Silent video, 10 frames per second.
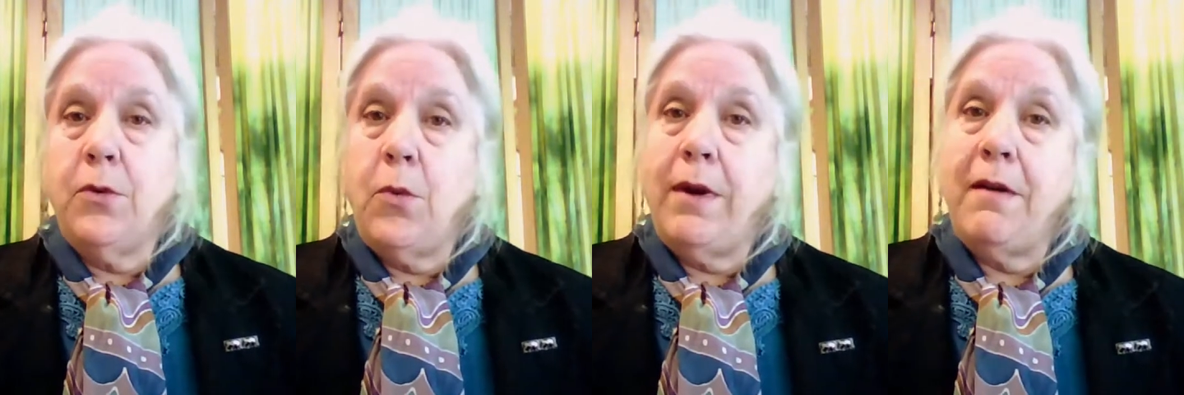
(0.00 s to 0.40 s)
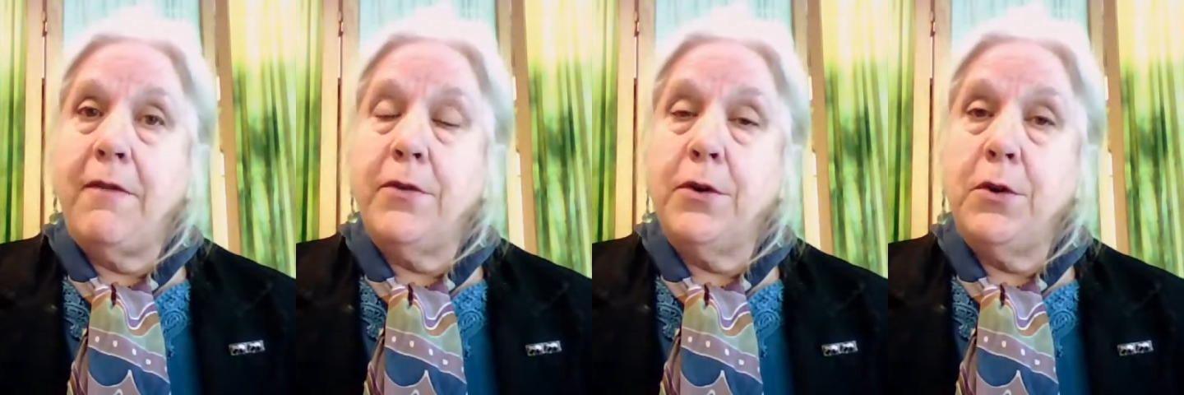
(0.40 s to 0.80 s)
and
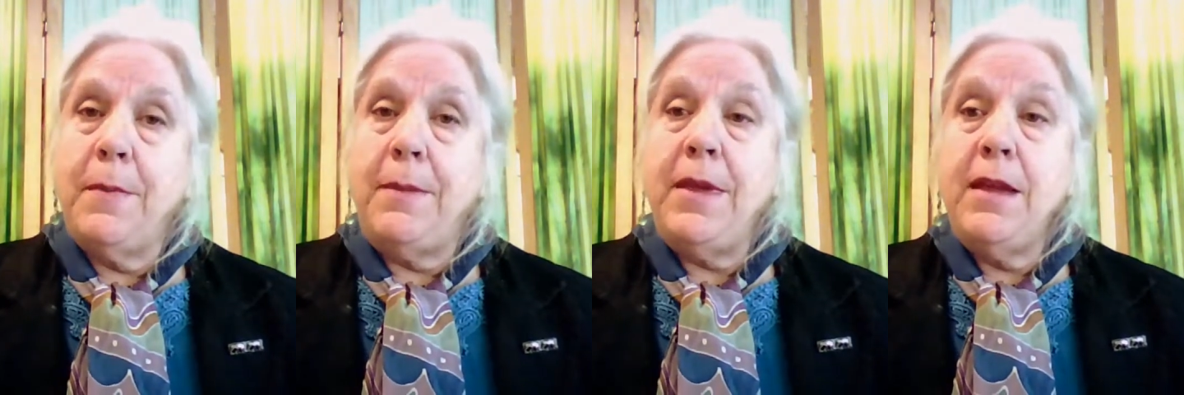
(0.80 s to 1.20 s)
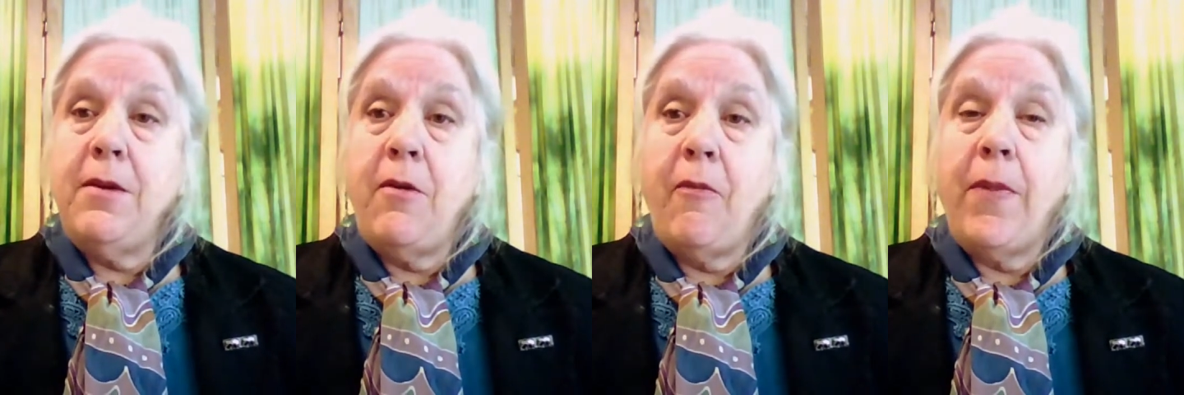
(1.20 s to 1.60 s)
wherever you may be.
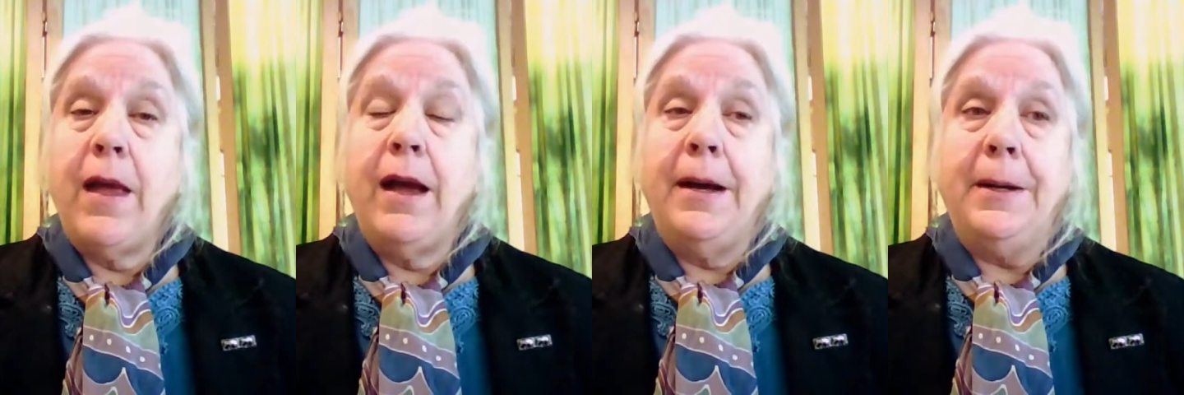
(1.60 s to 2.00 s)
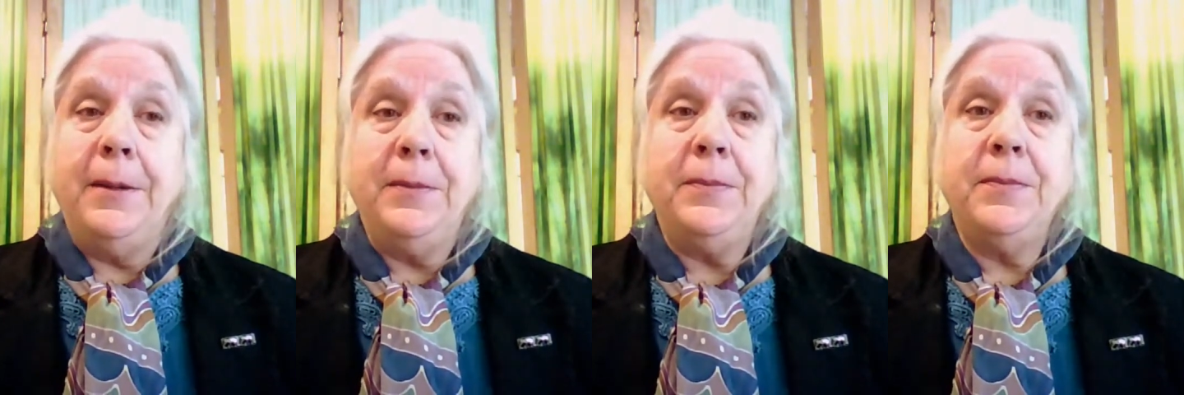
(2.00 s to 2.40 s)

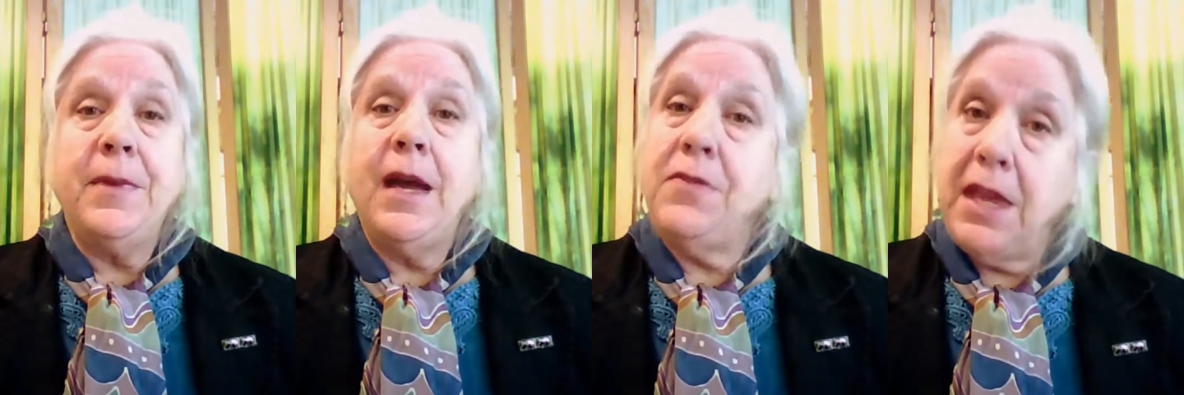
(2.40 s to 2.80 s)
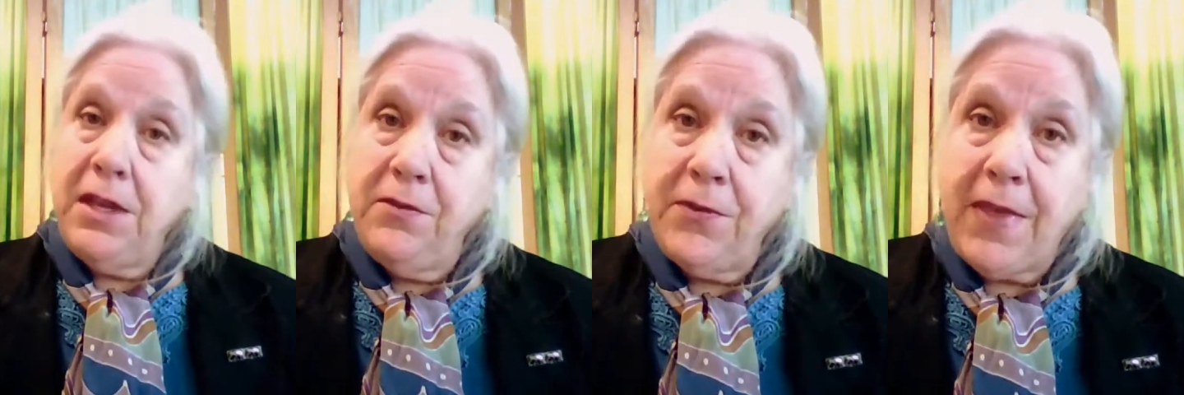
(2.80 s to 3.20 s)
I
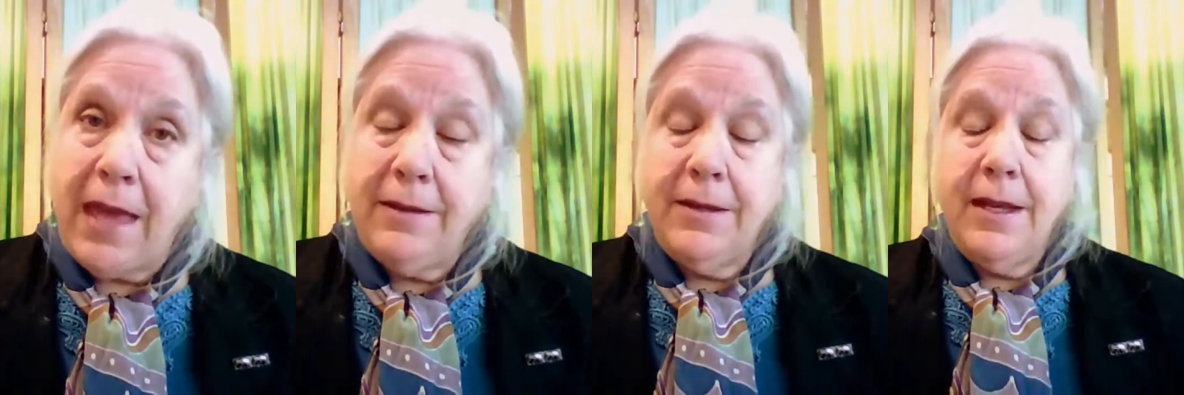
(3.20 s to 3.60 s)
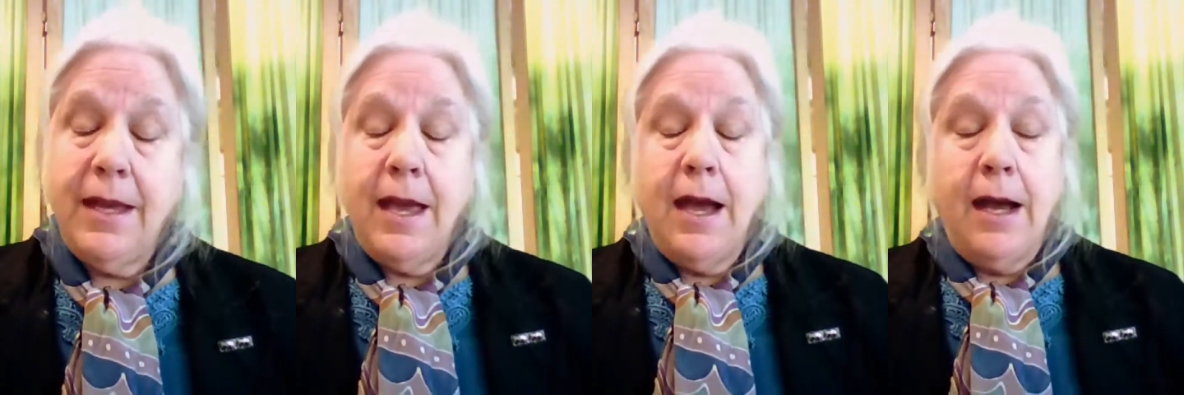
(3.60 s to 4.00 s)
thank you for that.
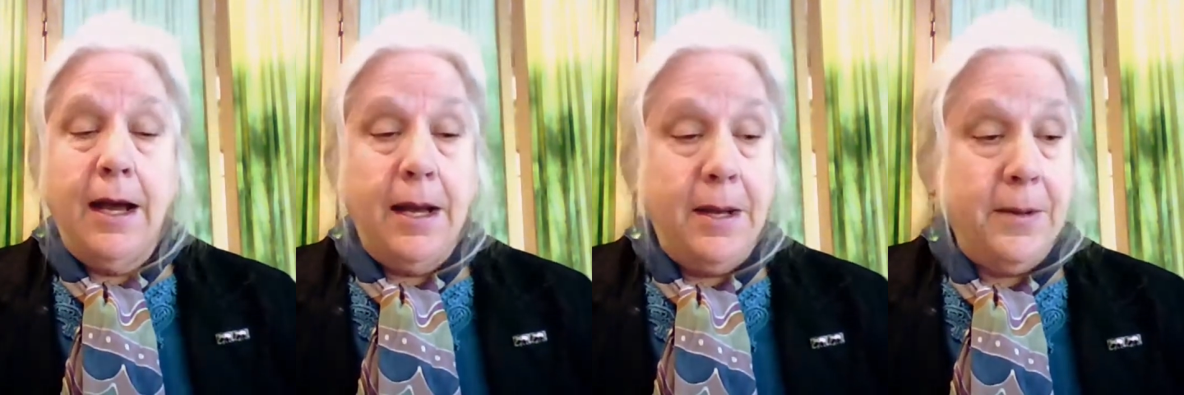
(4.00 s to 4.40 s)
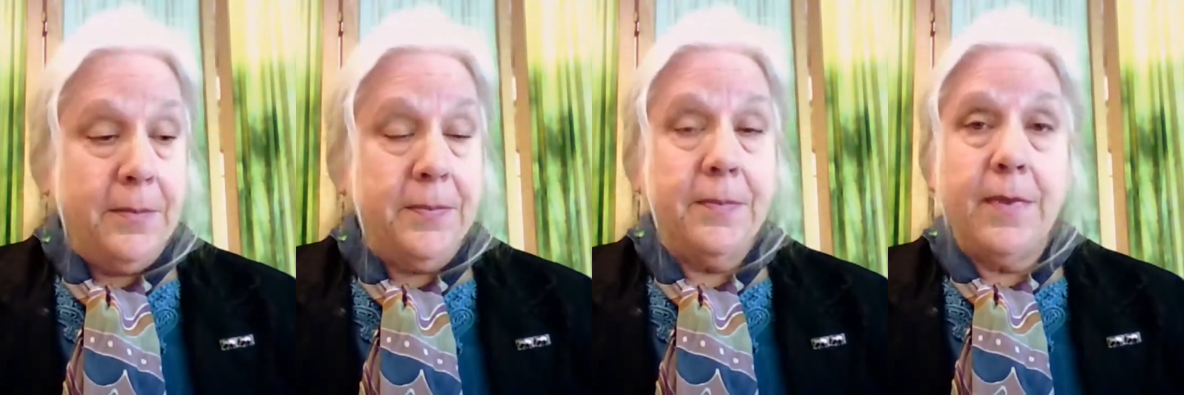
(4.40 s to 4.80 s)

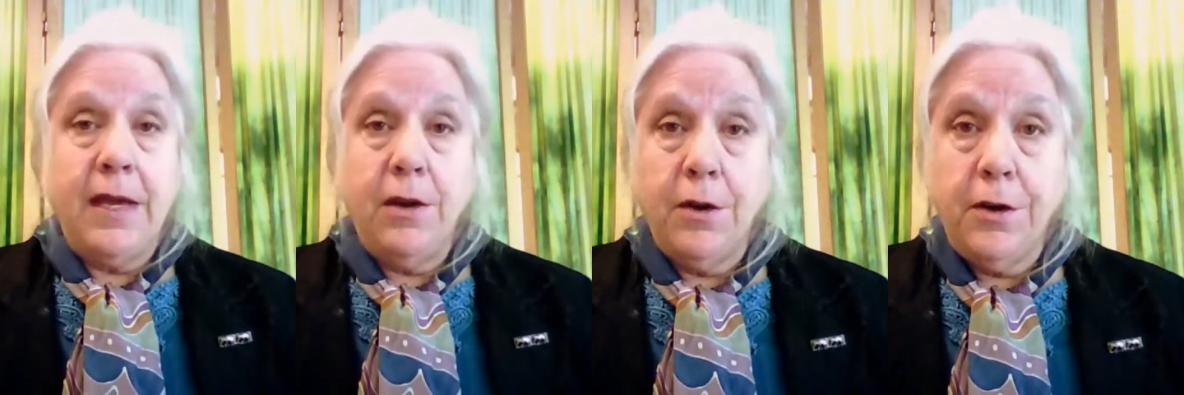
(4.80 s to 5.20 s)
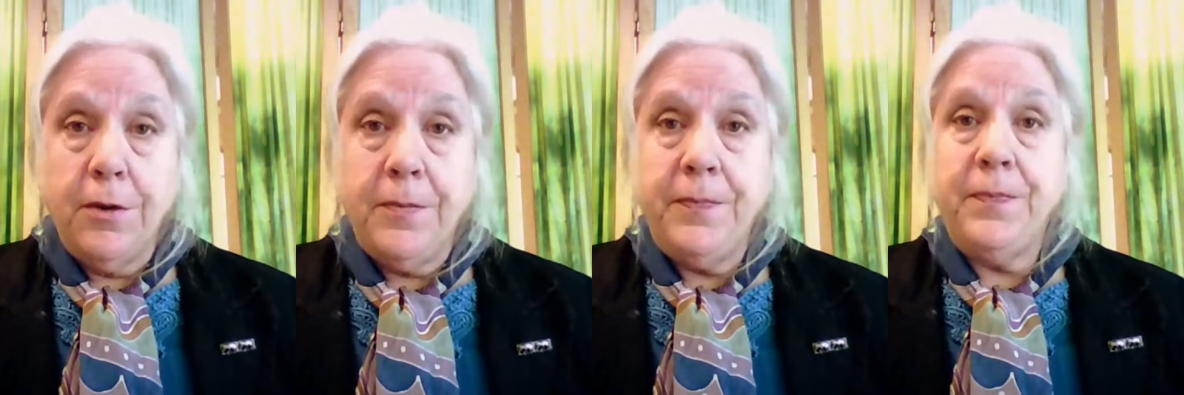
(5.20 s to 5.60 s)
I honor
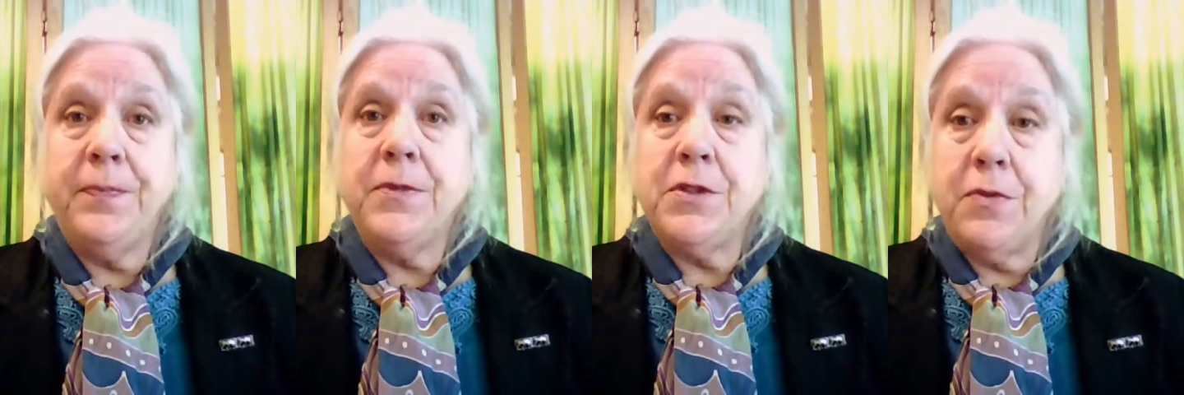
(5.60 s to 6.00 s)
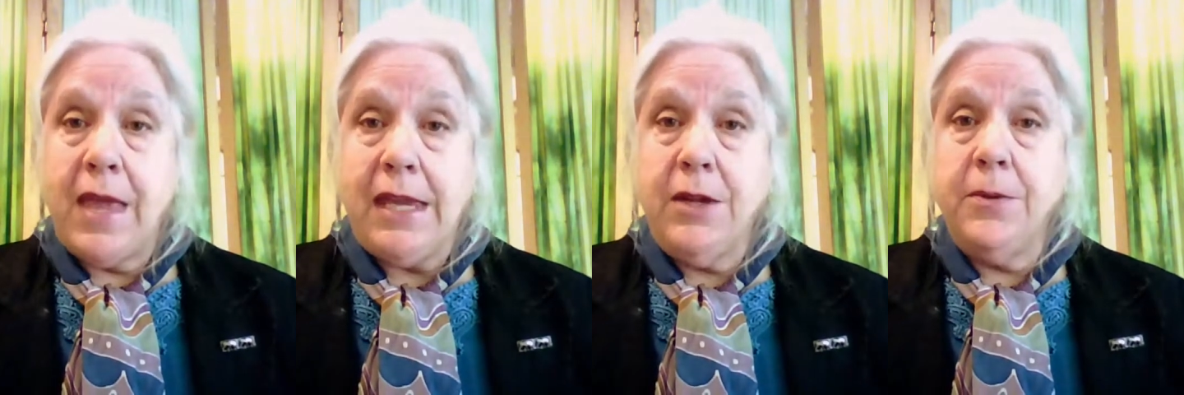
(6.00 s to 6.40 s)
you. So
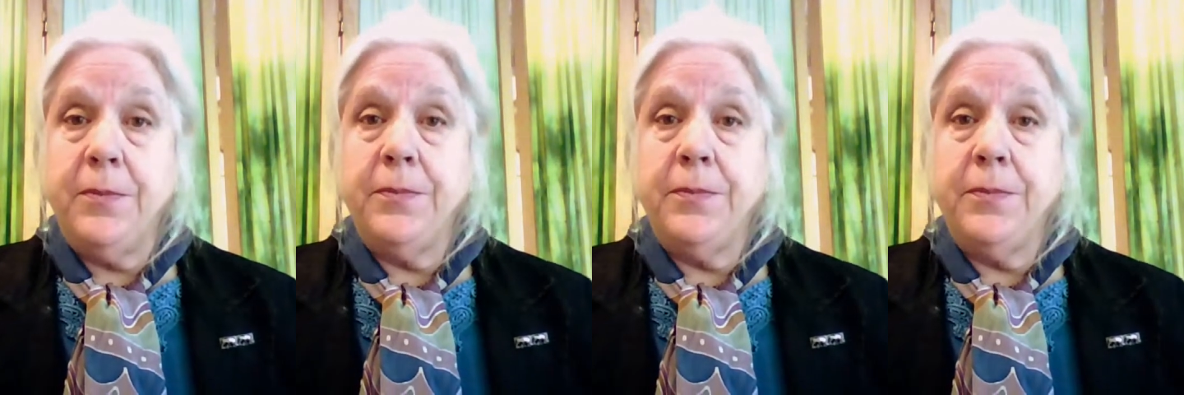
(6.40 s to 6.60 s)
thank you.